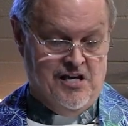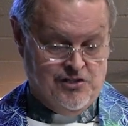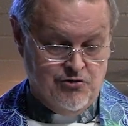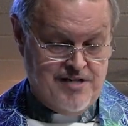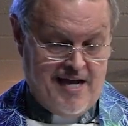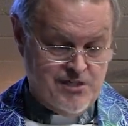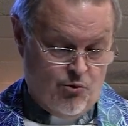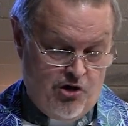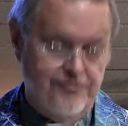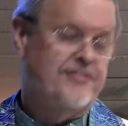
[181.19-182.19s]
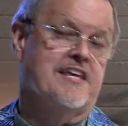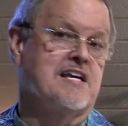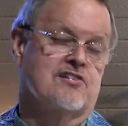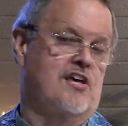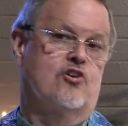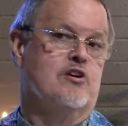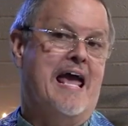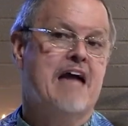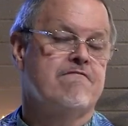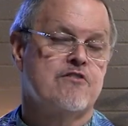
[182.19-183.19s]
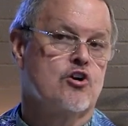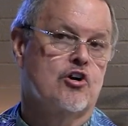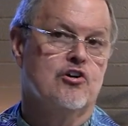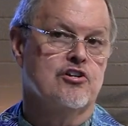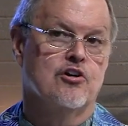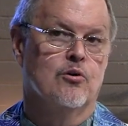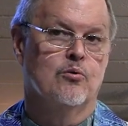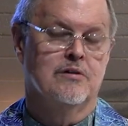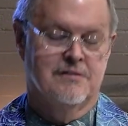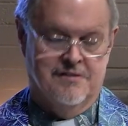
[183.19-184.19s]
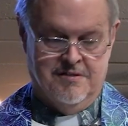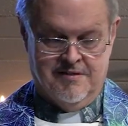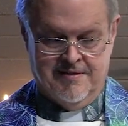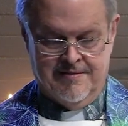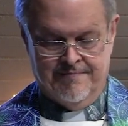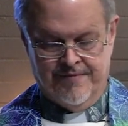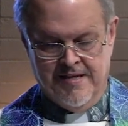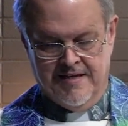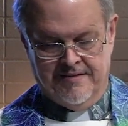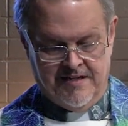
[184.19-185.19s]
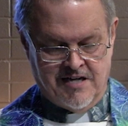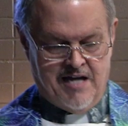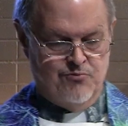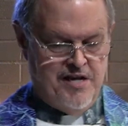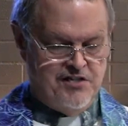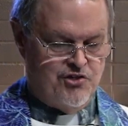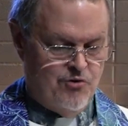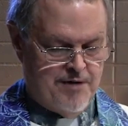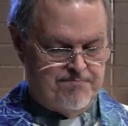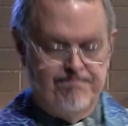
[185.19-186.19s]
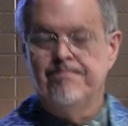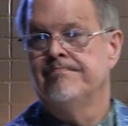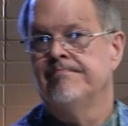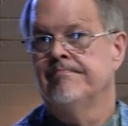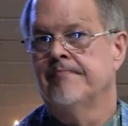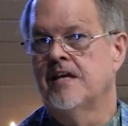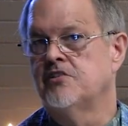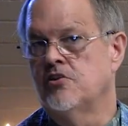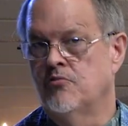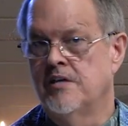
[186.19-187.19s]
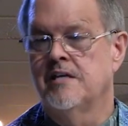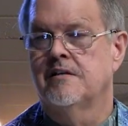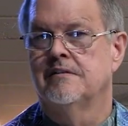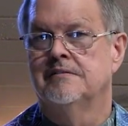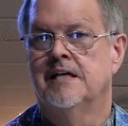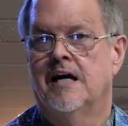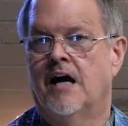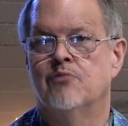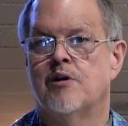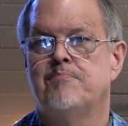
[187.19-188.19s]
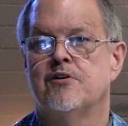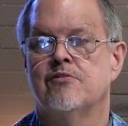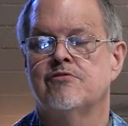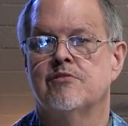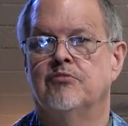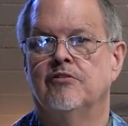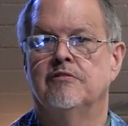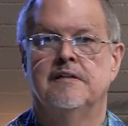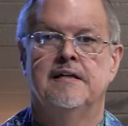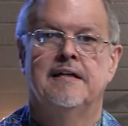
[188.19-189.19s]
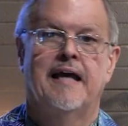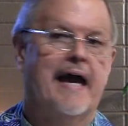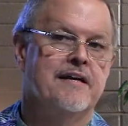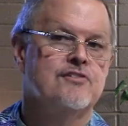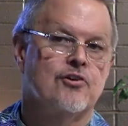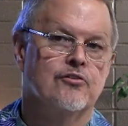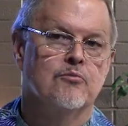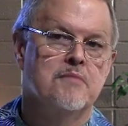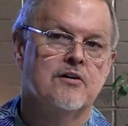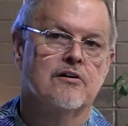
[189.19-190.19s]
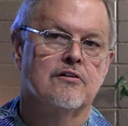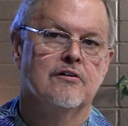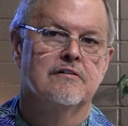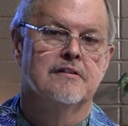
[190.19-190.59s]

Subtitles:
You died to all the things that could ever hurt you. And then God raised you up as a unique, unreproducible, and eternal miracle.